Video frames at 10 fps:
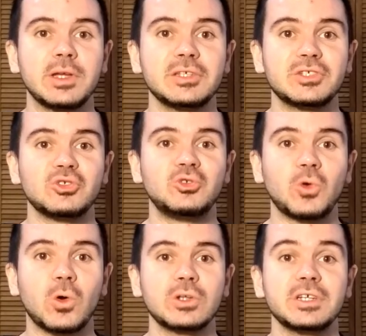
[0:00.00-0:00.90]
This is
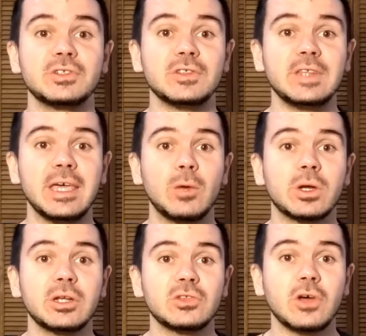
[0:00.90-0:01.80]
George, and today we're
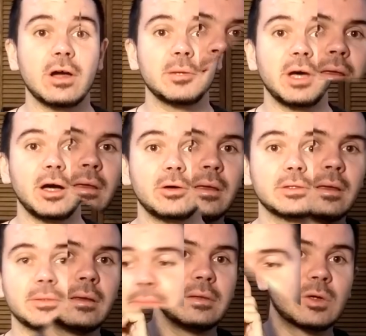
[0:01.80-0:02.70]
going to talk
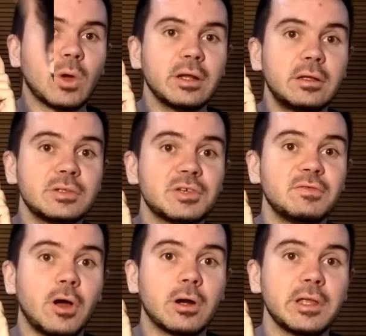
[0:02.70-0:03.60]
about The Chronicles of
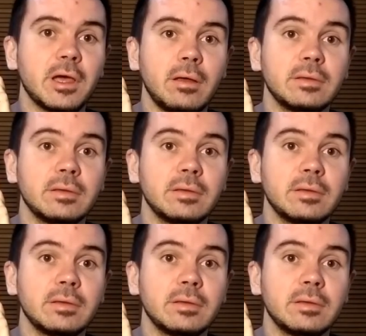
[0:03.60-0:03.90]
Narnia,